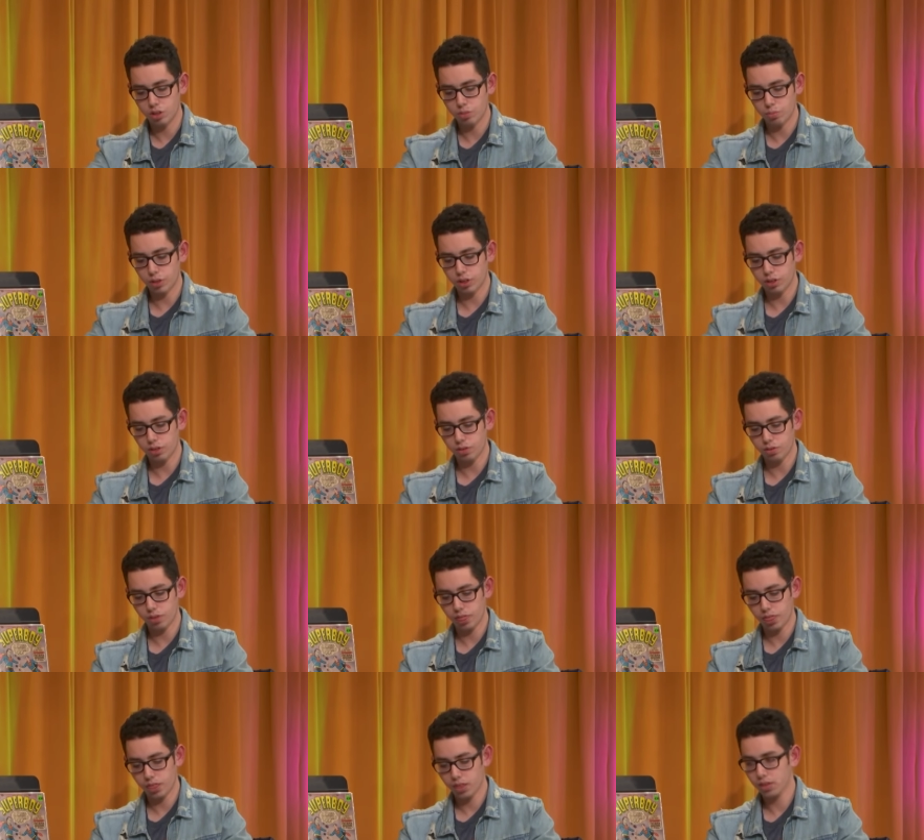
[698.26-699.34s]
Yeah, just
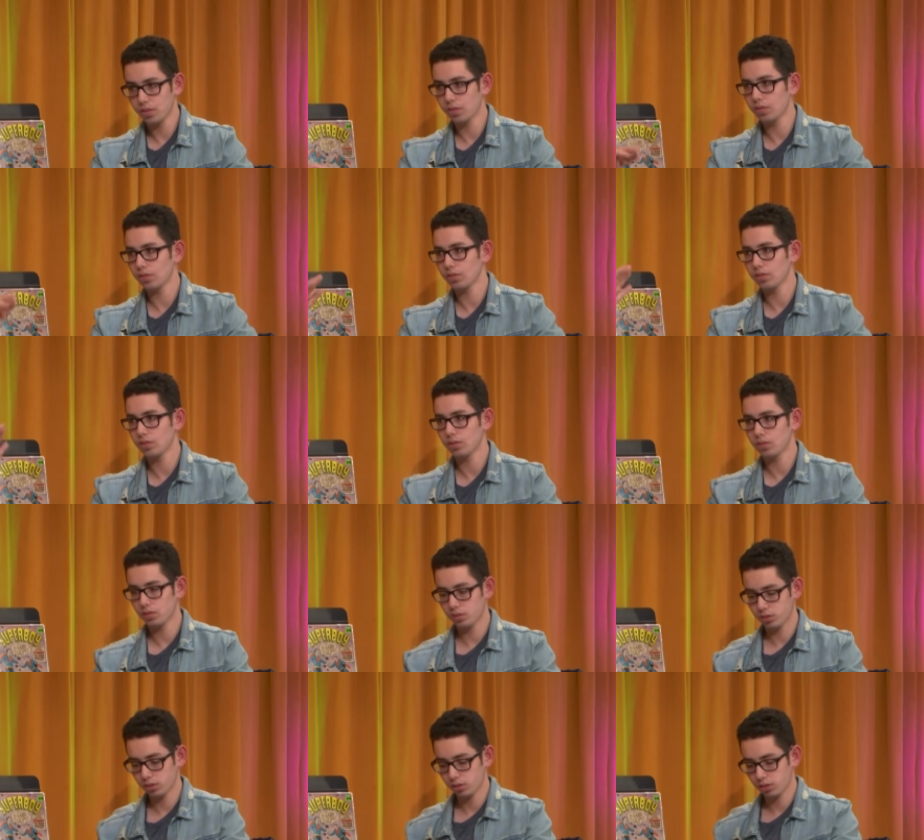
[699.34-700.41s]
curious, how many comic books you have in
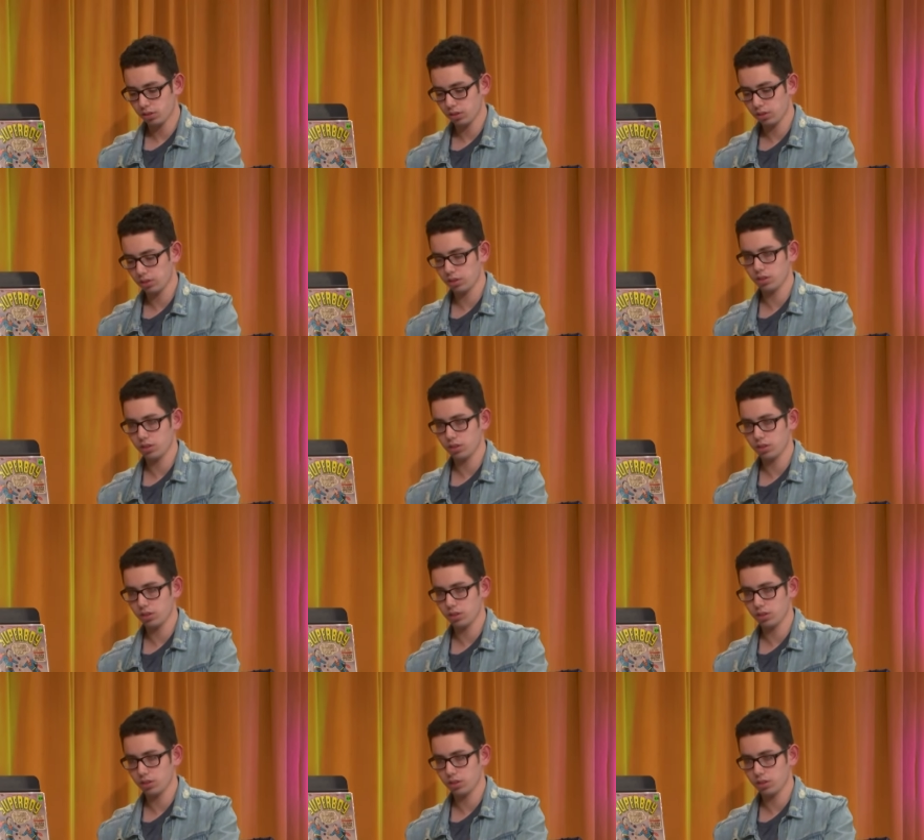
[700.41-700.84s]
your house?